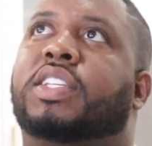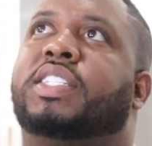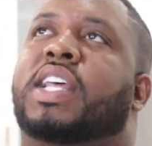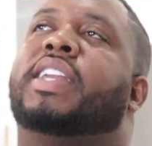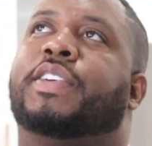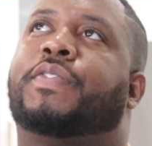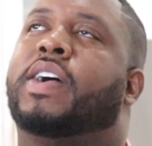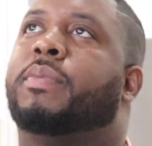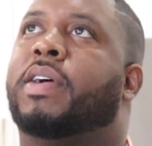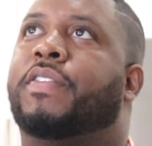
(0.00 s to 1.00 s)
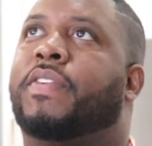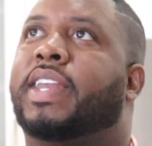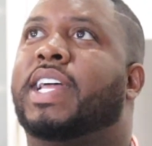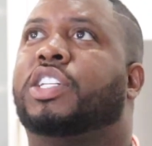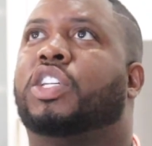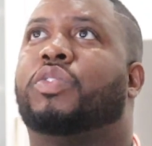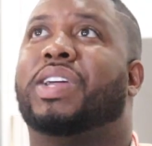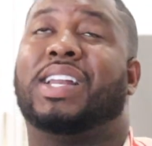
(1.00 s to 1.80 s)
does not define my financial